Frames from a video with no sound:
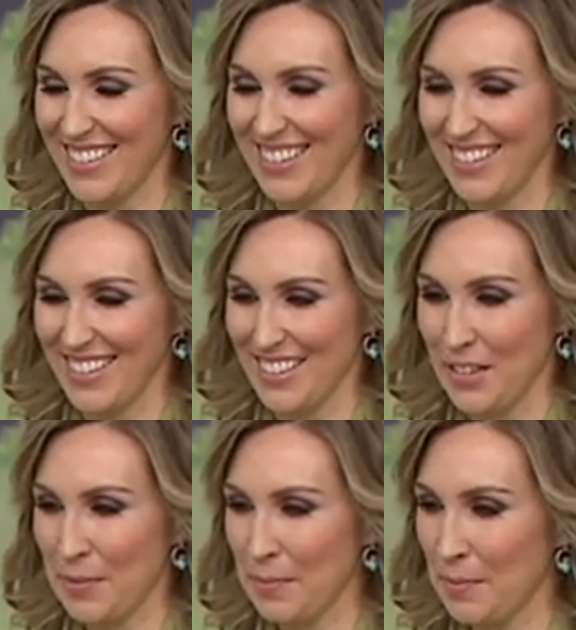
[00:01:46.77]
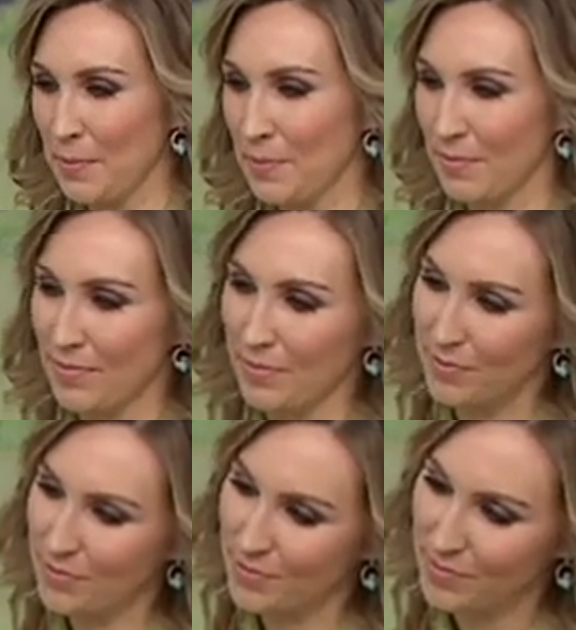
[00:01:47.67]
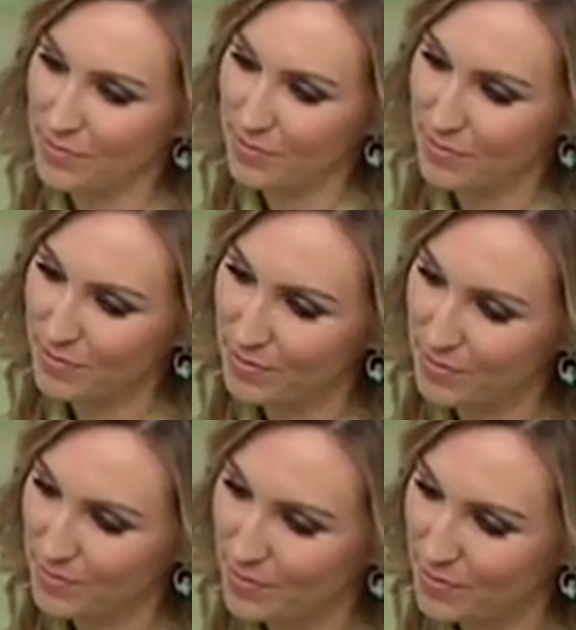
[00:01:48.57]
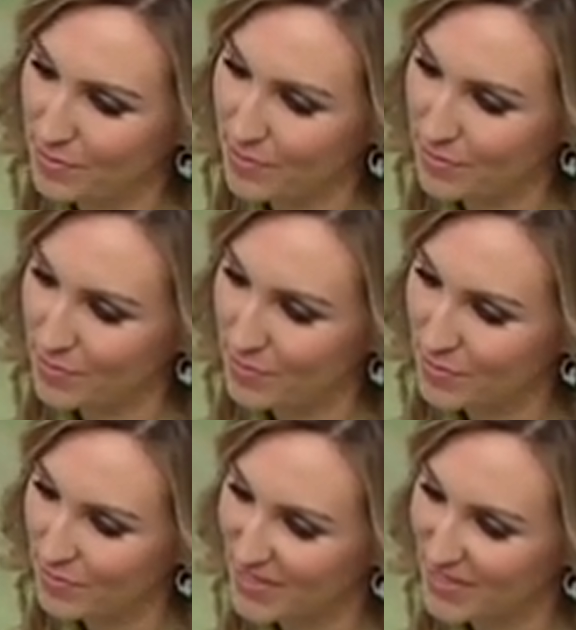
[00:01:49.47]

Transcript: This person isn't speaking.